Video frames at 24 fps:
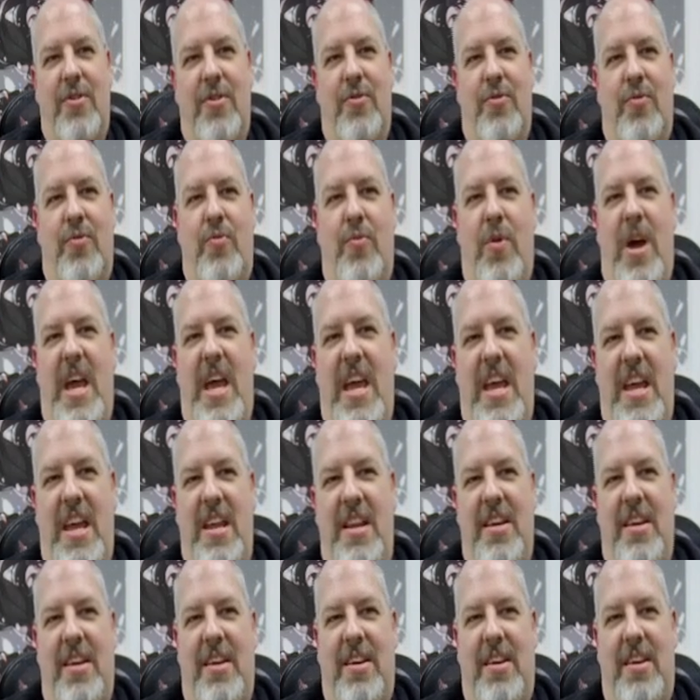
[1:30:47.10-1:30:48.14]
Wade,
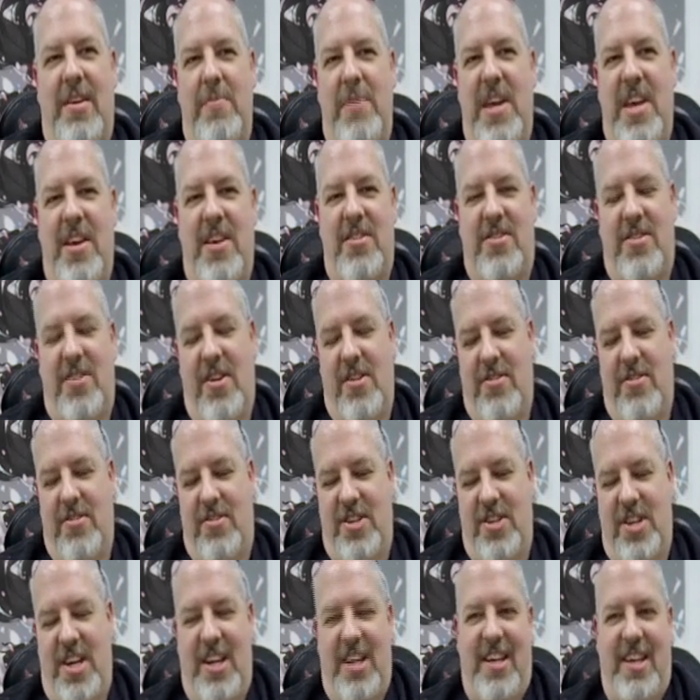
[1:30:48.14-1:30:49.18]
give me a scholar
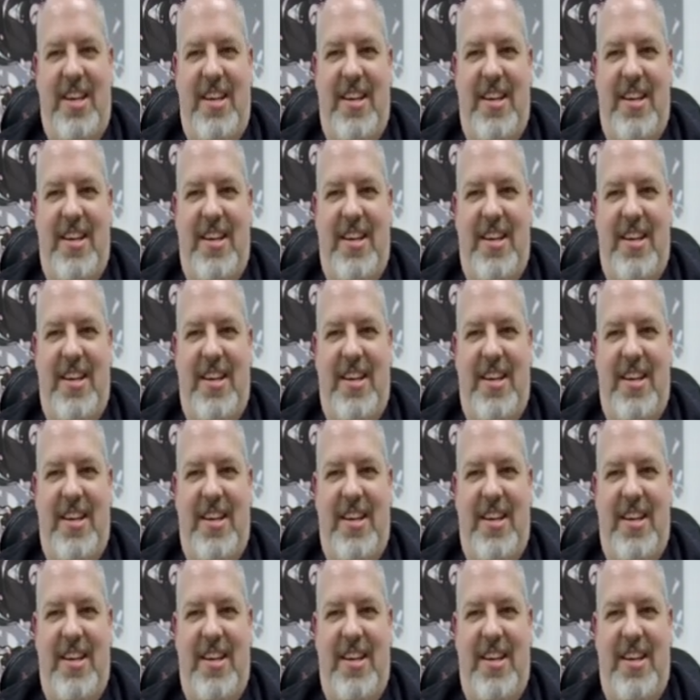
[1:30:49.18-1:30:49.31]
check.